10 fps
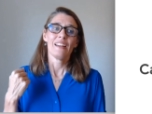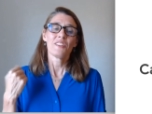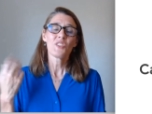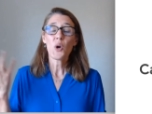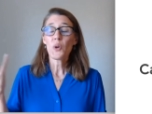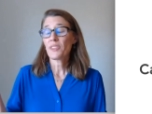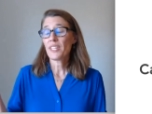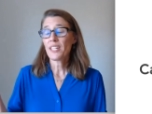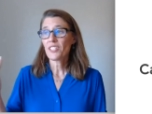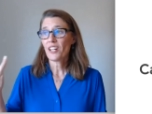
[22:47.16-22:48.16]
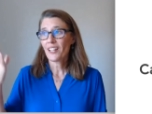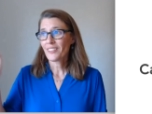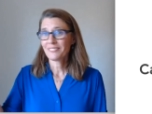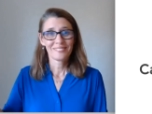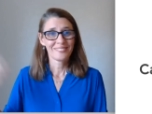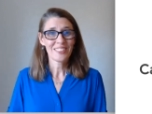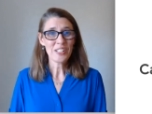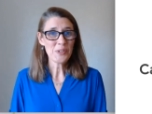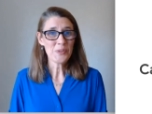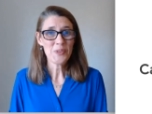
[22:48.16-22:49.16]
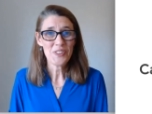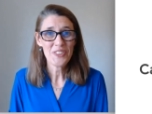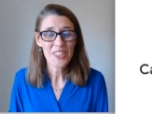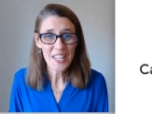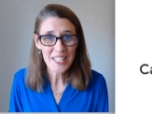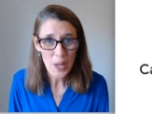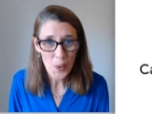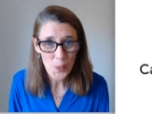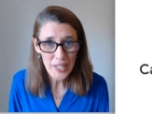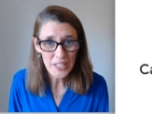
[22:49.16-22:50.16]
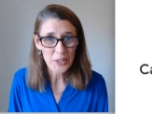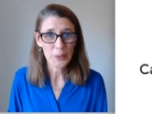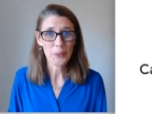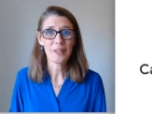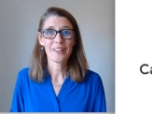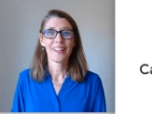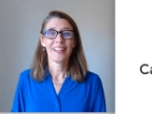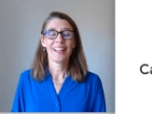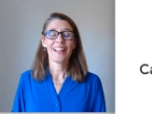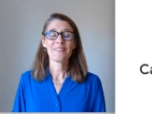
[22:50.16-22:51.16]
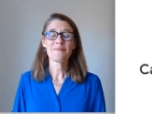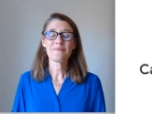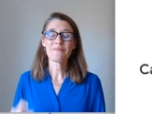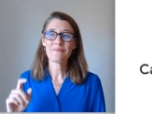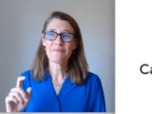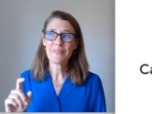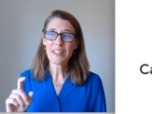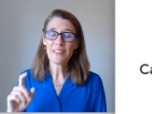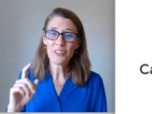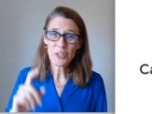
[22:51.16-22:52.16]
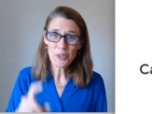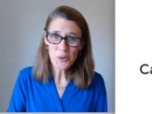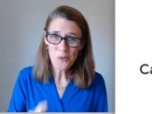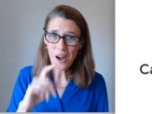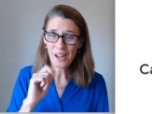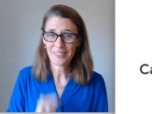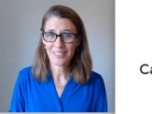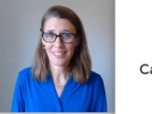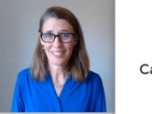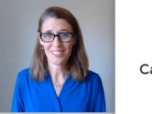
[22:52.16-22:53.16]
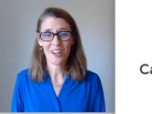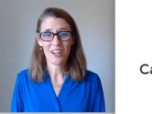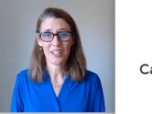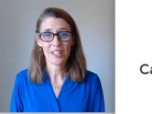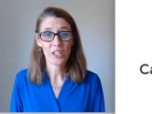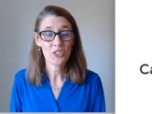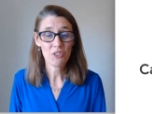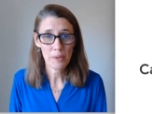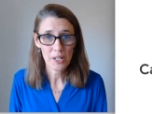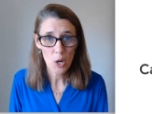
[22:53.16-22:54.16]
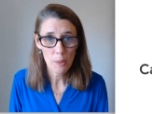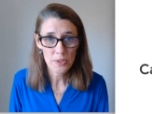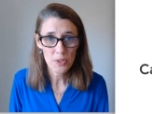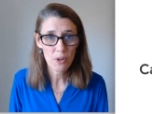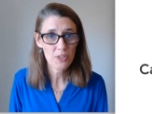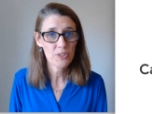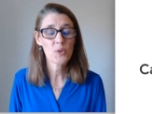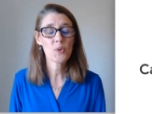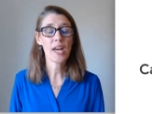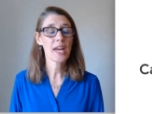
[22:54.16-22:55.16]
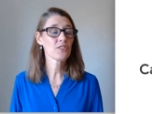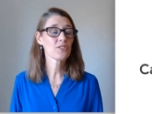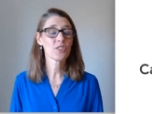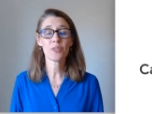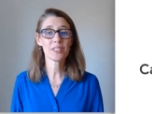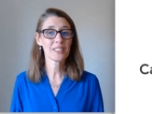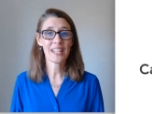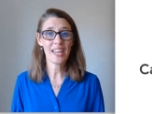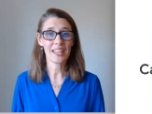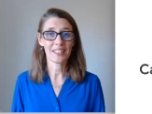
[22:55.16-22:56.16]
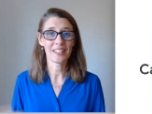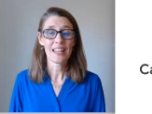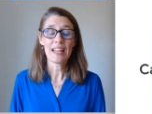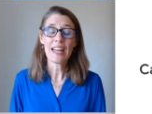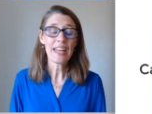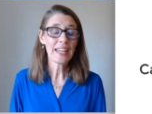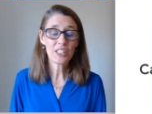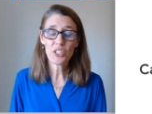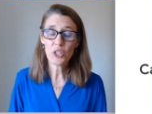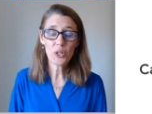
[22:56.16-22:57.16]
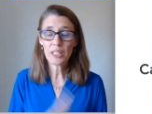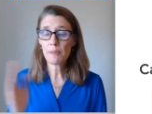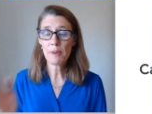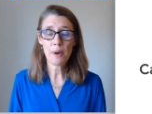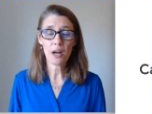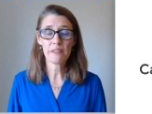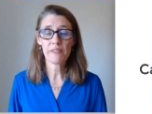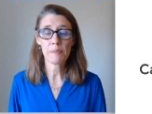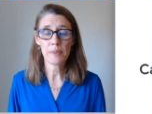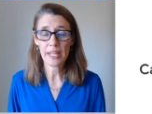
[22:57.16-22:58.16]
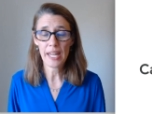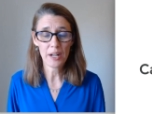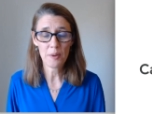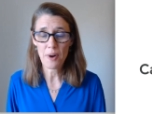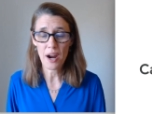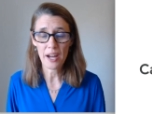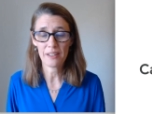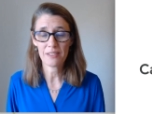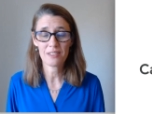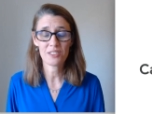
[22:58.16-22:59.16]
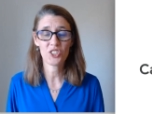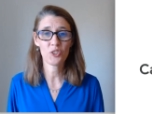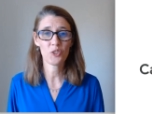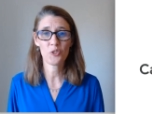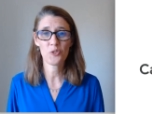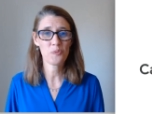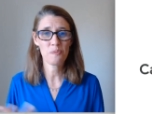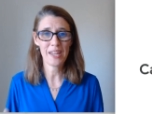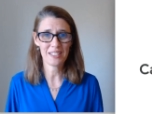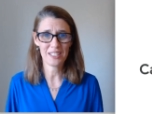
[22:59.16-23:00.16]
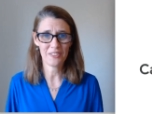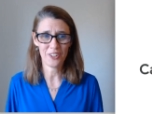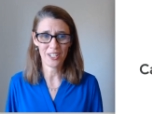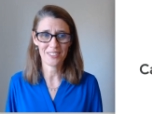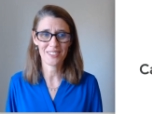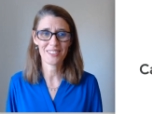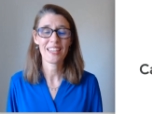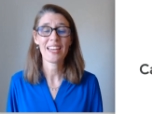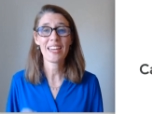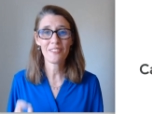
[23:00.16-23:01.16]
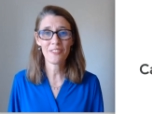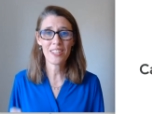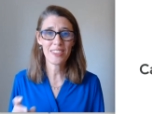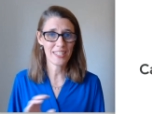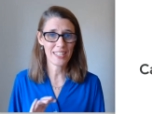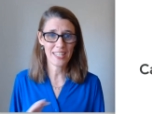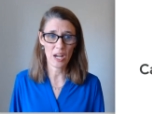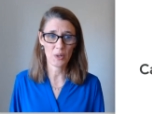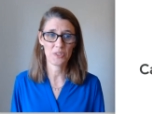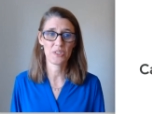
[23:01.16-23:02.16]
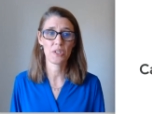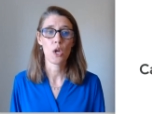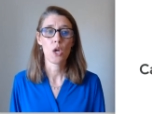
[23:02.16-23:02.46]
So these are, you know, the things that we do but if you want to get started in contributing to open source, you can do it today. And you don't need to be part of a big enterprise to make a difference. Everything counts.